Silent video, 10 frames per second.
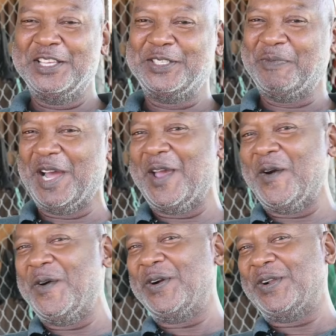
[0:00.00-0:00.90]
So my
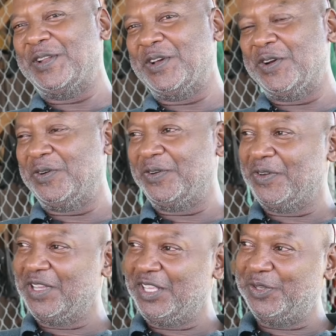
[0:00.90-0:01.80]
uncle now
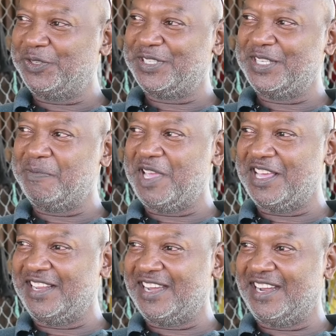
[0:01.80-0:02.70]
used to see me
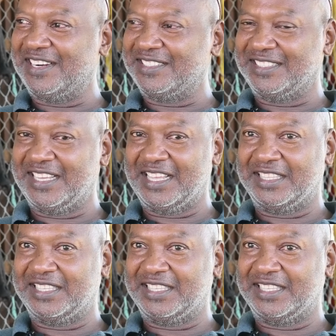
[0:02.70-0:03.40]
on the horse that